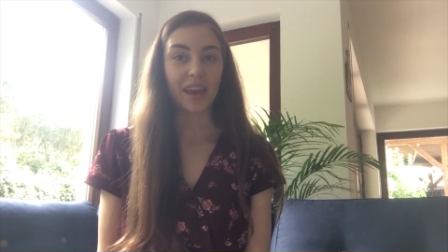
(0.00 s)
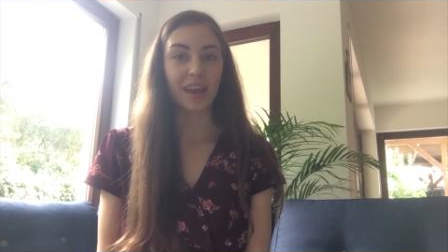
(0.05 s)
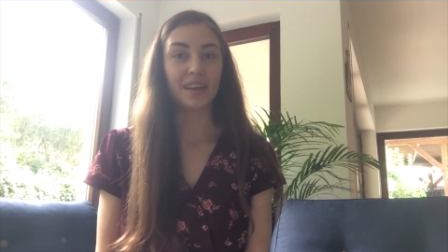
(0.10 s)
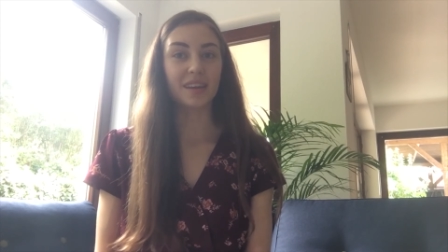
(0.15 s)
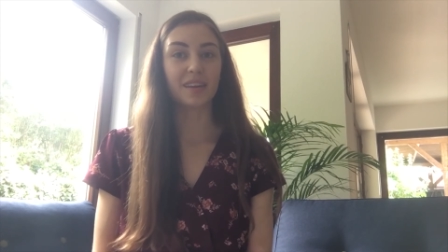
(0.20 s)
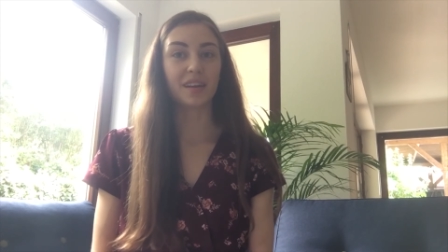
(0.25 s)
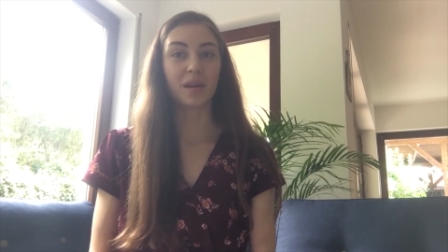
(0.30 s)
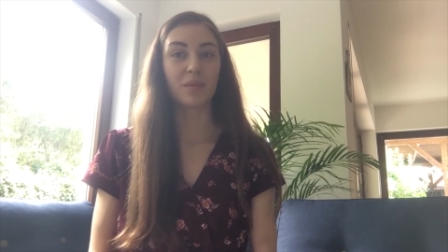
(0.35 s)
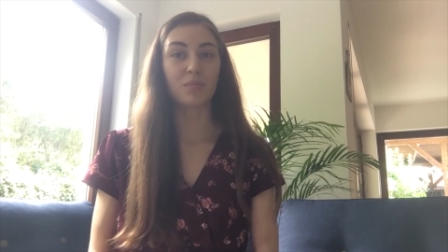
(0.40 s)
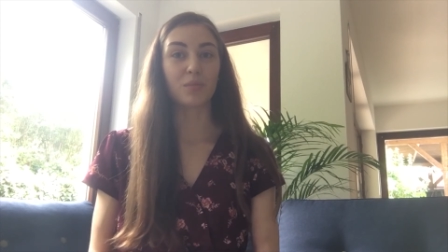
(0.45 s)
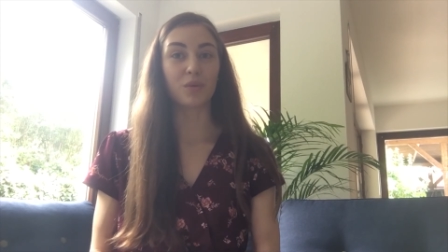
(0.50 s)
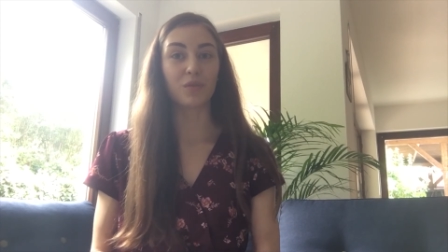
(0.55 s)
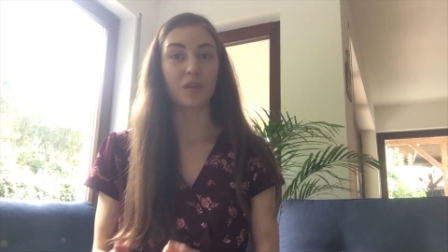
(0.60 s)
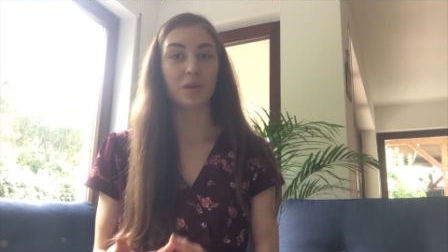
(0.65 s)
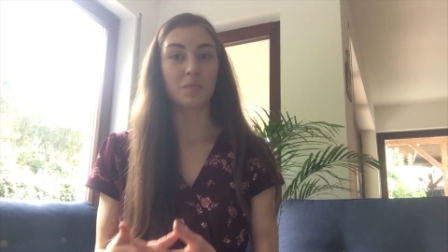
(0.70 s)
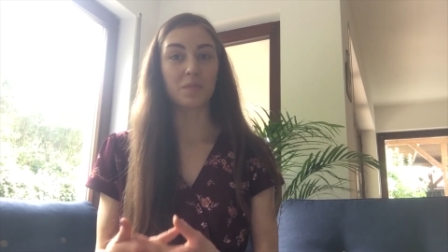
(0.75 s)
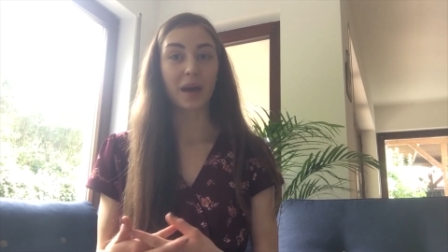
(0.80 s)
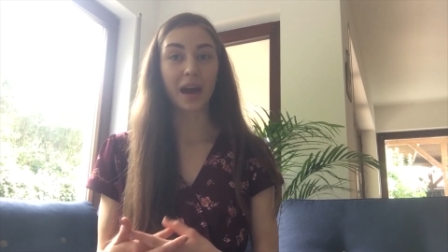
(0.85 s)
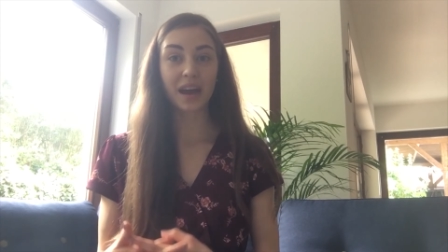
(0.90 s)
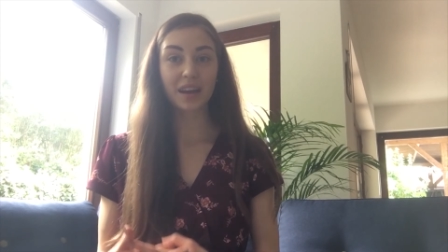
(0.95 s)
ended up
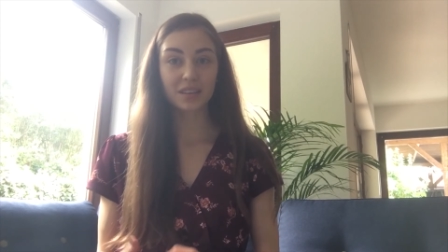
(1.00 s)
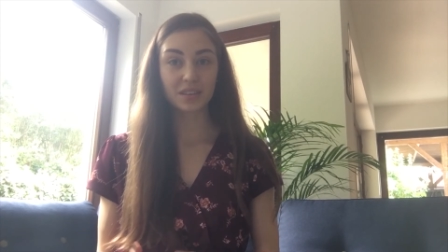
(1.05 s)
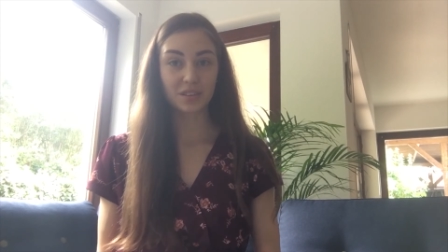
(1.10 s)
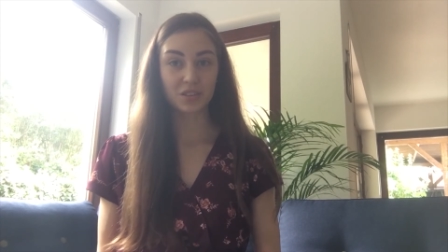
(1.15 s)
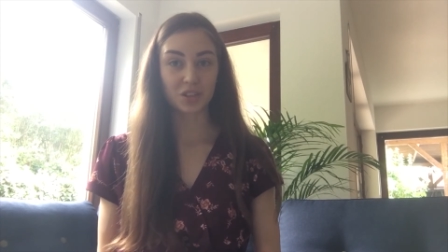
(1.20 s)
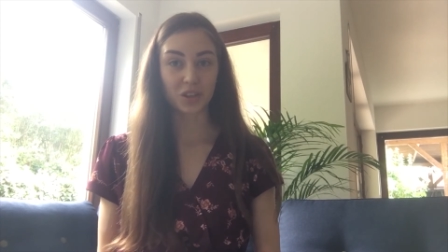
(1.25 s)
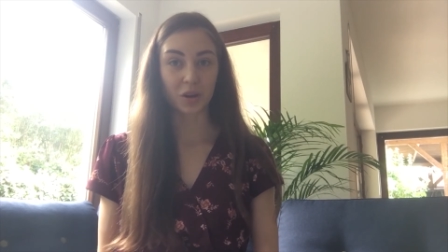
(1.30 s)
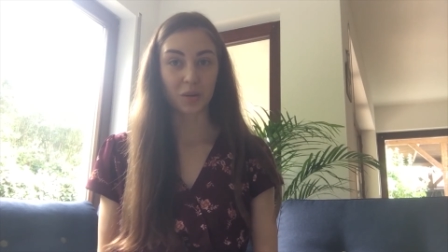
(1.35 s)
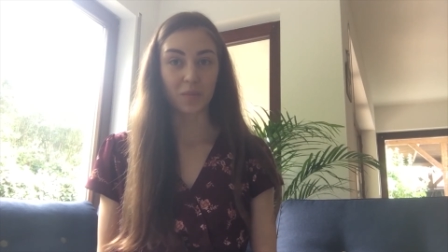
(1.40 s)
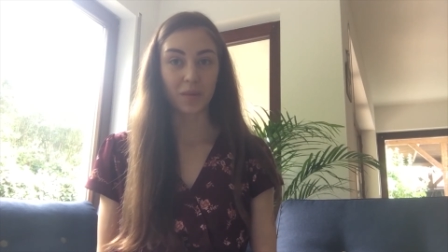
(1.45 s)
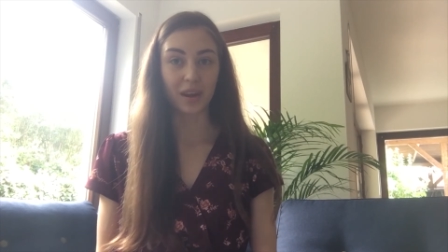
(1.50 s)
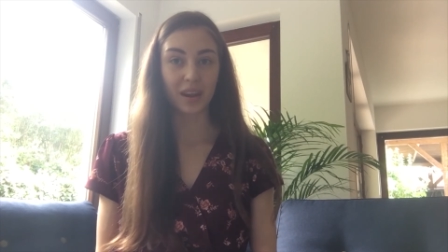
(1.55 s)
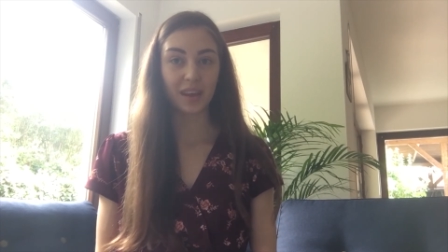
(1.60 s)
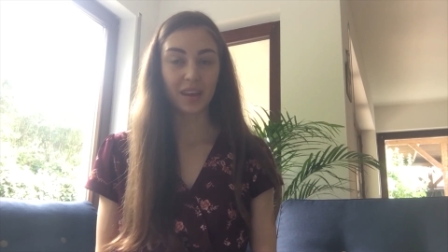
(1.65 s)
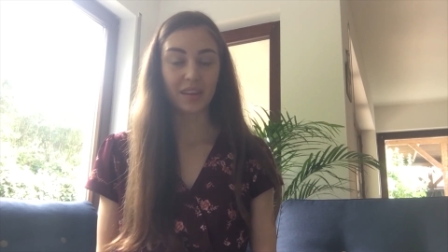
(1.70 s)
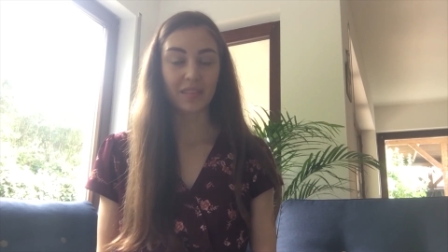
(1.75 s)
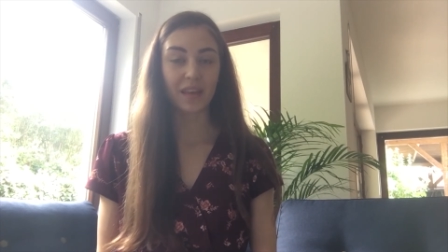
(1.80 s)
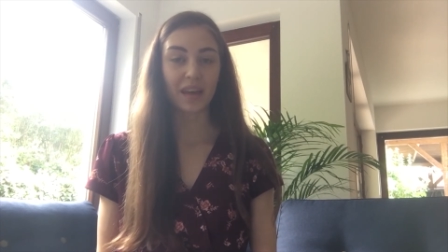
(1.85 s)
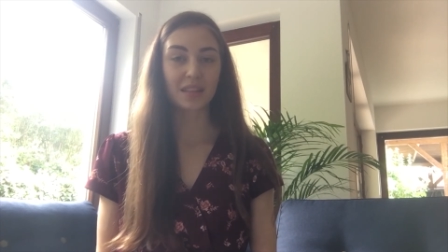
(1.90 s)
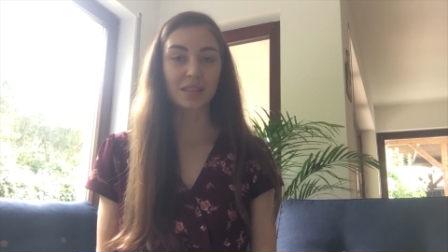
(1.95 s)
moving back to Germany,
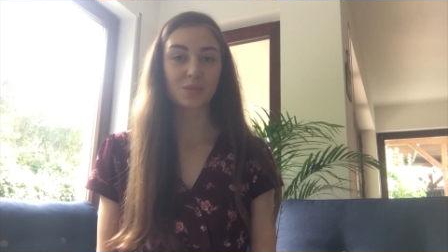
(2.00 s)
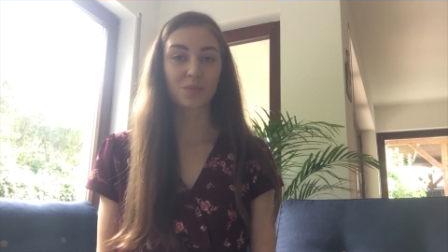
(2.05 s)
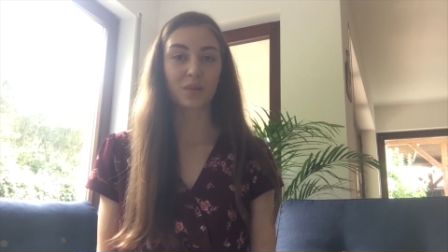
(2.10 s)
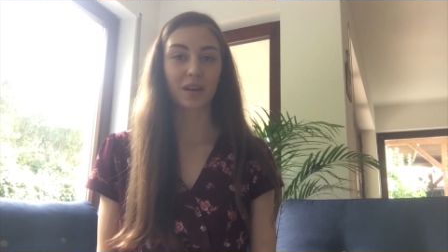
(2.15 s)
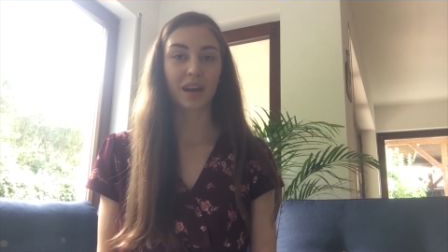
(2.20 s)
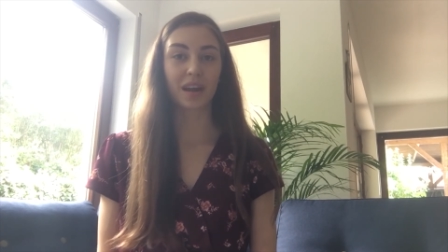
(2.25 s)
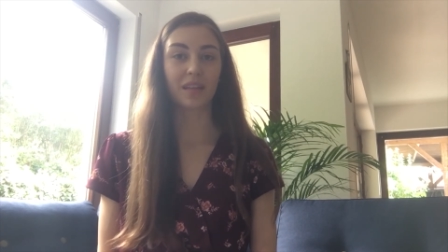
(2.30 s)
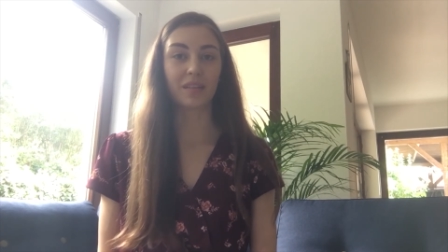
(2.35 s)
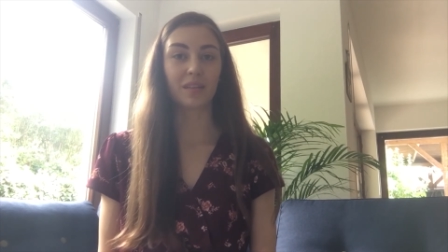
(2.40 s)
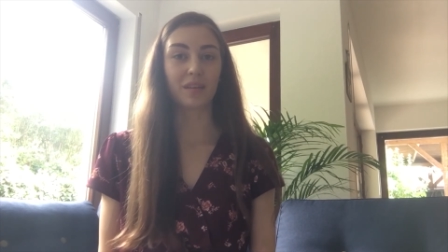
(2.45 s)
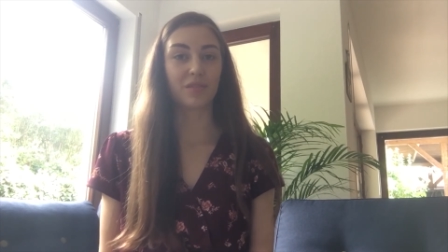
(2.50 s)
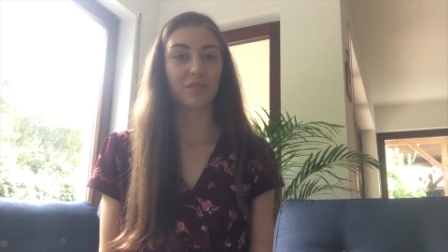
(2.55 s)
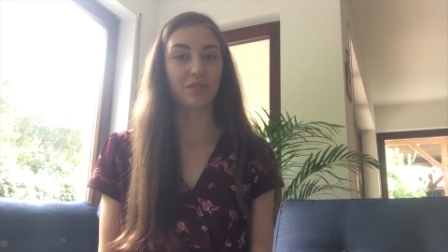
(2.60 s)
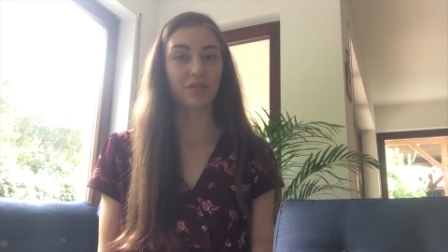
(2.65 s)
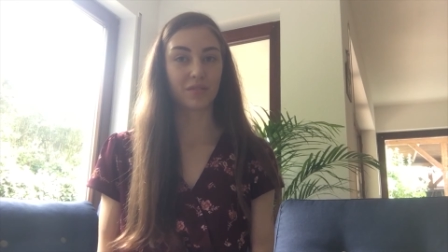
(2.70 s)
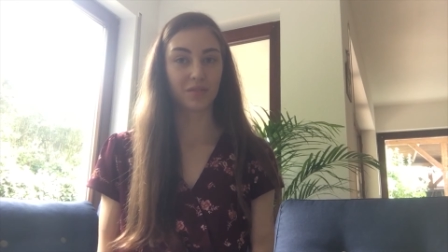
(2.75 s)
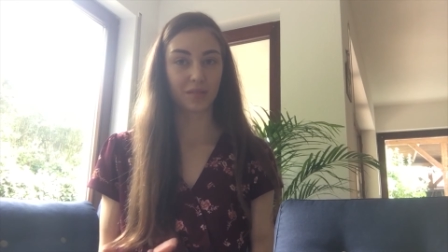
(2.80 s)
and that's where I live